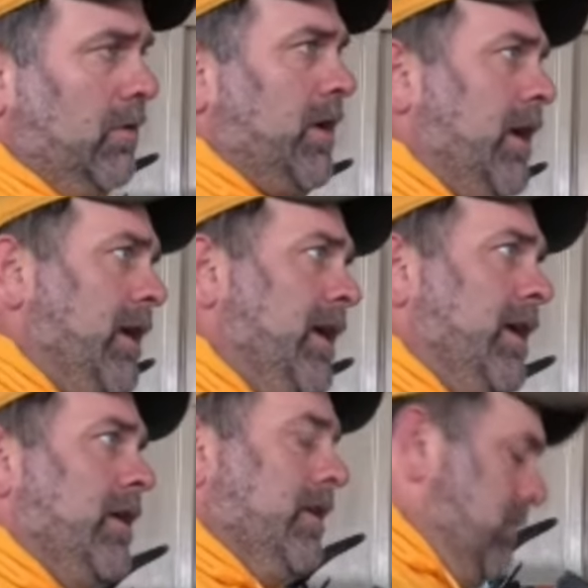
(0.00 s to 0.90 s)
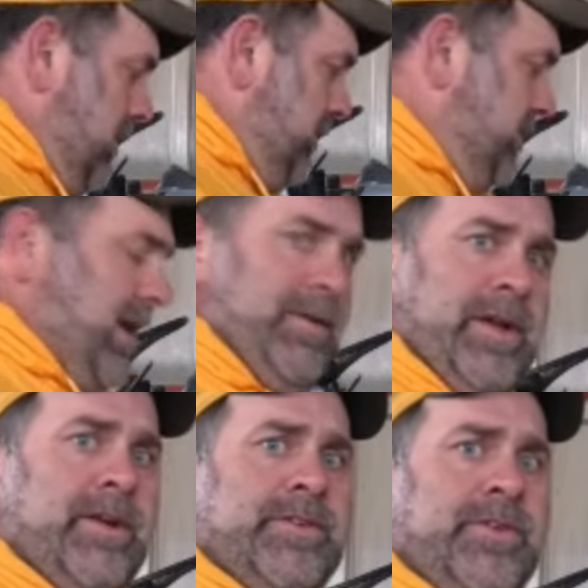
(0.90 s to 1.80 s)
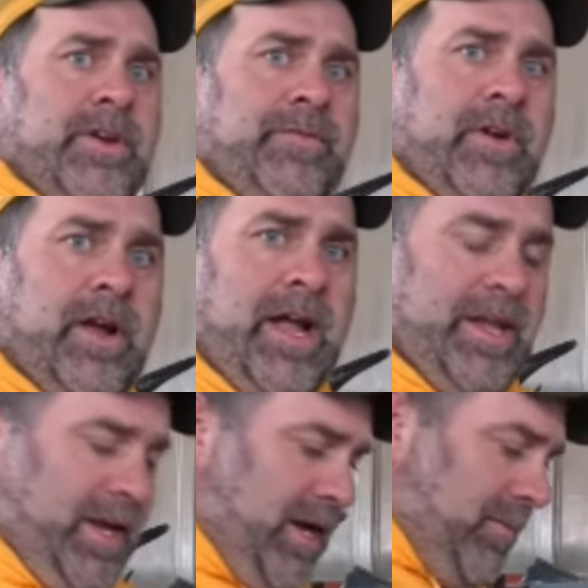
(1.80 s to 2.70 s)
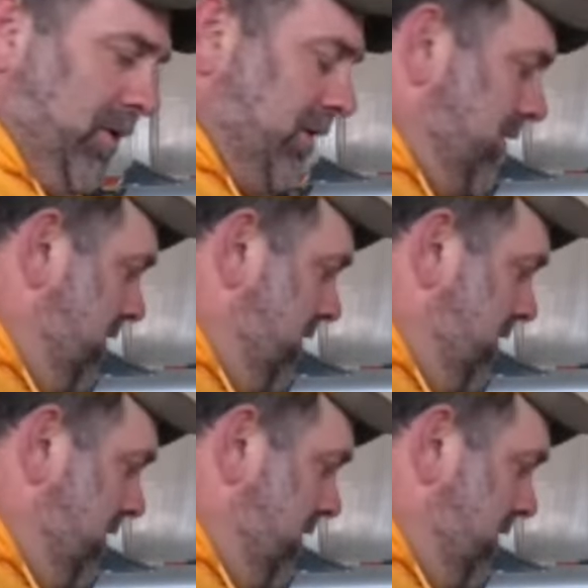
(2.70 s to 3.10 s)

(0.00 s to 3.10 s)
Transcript: Okay. Why don't you stand right here so you're in front, on the camera?